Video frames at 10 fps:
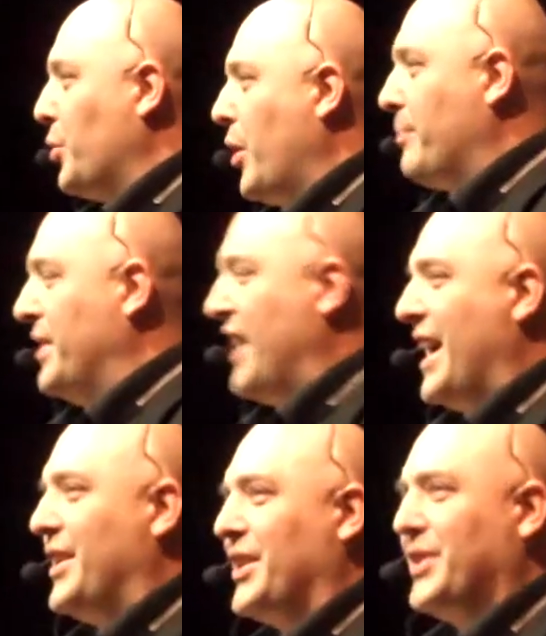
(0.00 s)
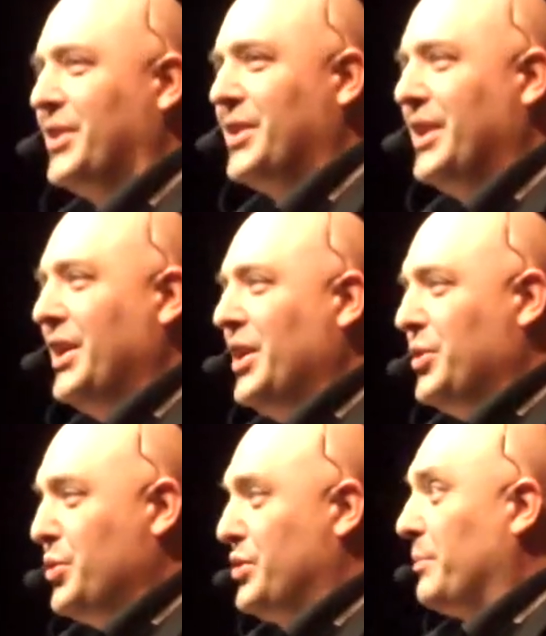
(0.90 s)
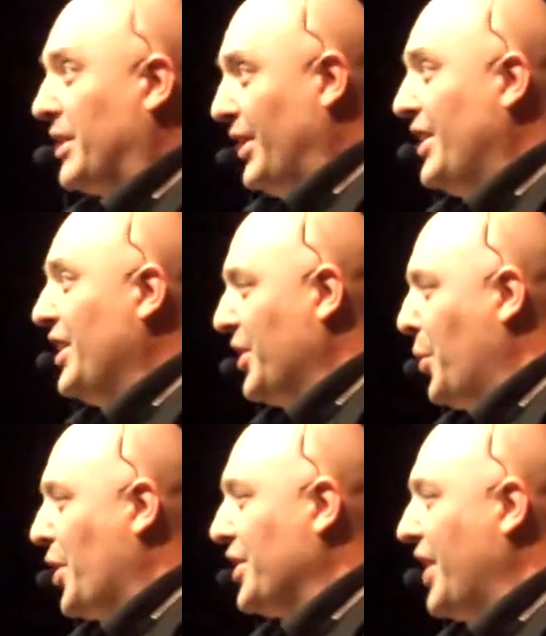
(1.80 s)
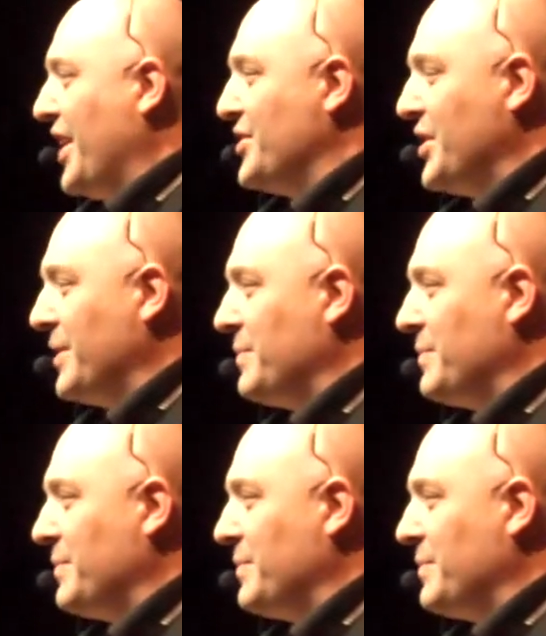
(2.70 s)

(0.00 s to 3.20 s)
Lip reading: go up in the attic and do some cleaning and organizing.